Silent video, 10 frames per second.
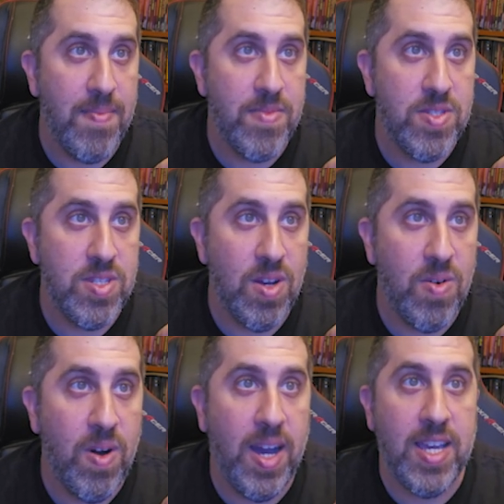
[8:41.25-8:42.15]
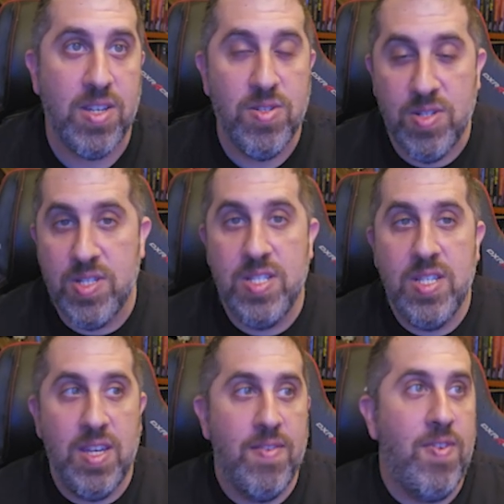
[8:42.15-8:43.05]
So I could,
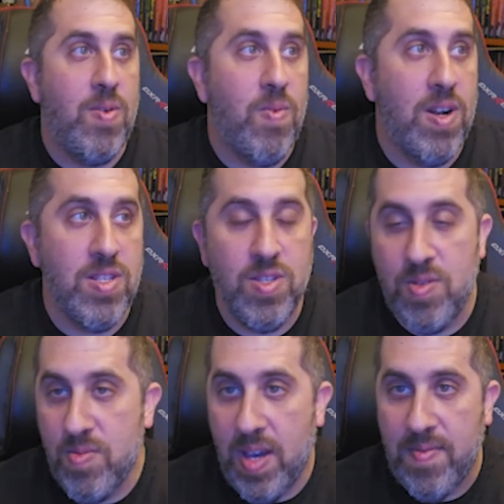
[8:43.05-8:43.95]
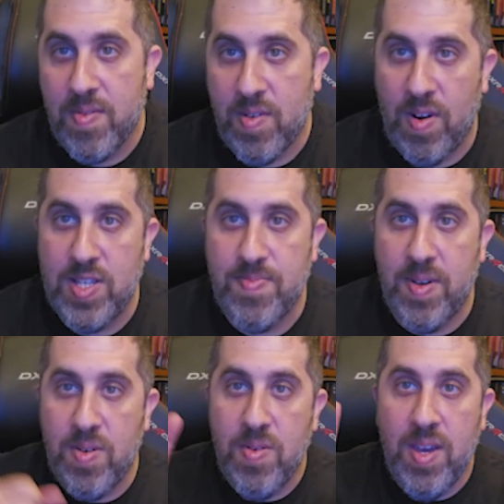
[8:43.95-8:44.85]
if I wanted to,
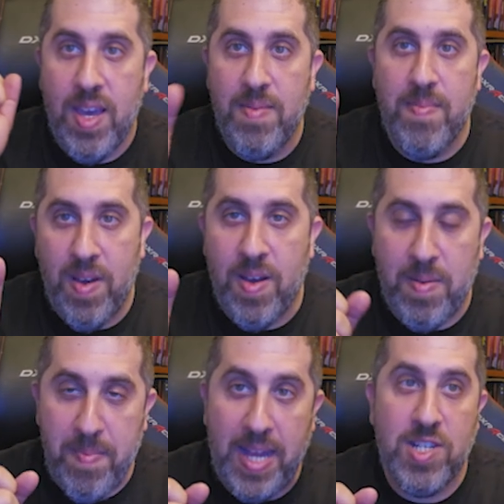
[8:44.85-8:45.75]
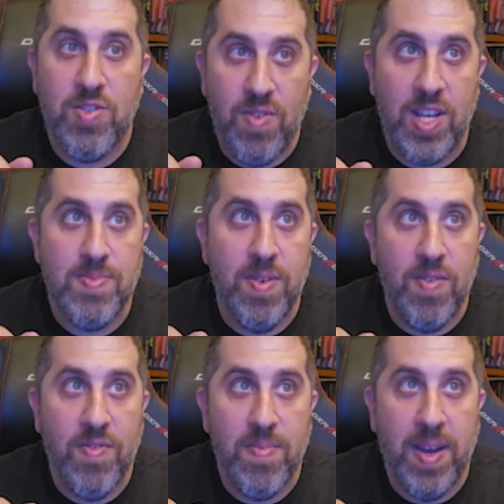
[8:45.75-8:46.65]
crossbow and magic crossbow
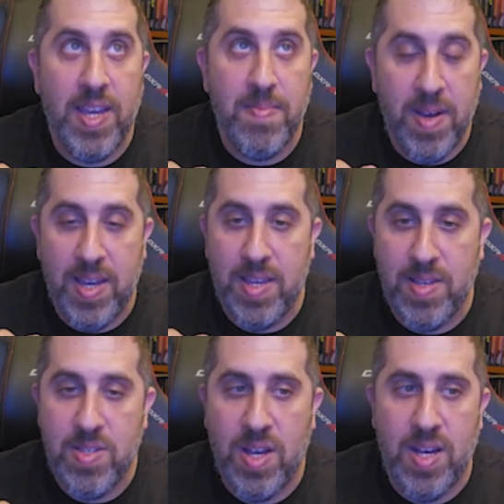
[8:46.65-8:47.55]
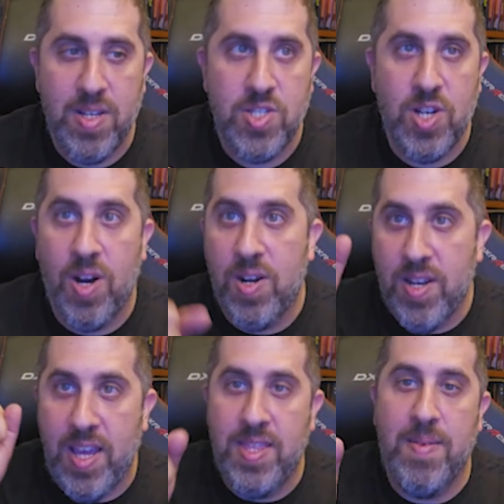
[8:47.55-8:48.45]
for my shard,
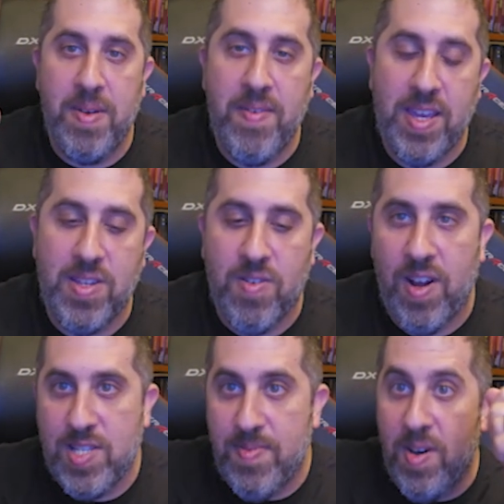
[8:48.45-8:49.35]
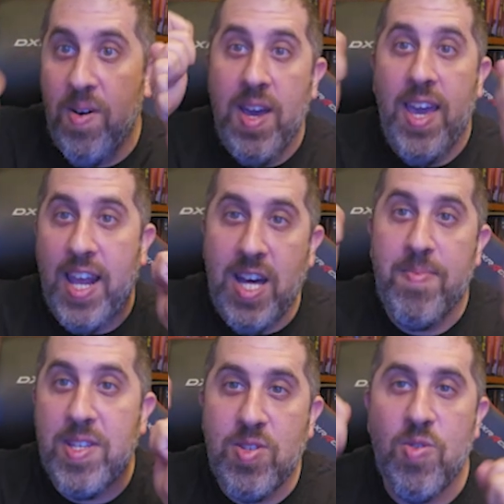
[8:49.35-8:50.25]
and then my regular crossbow, and I'll
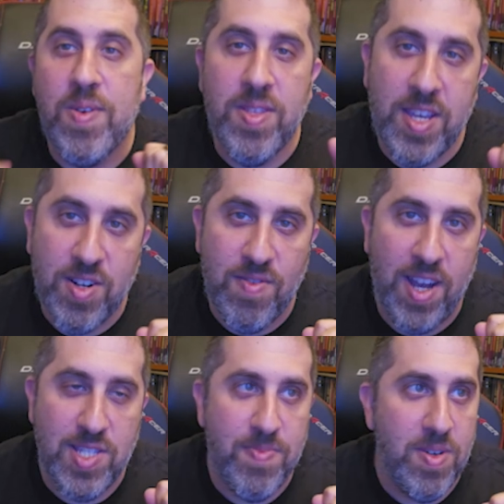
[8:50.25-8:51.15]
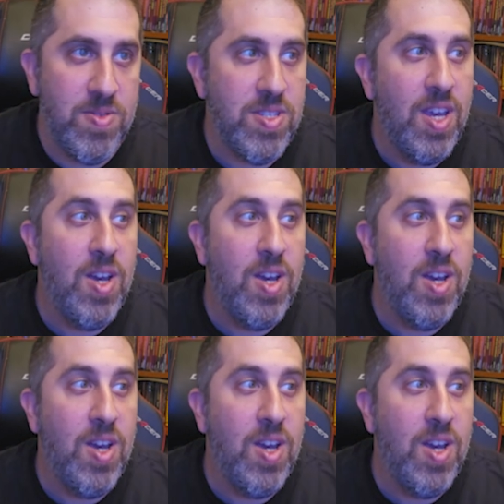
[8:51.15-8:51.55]
be dual wielding crossbows.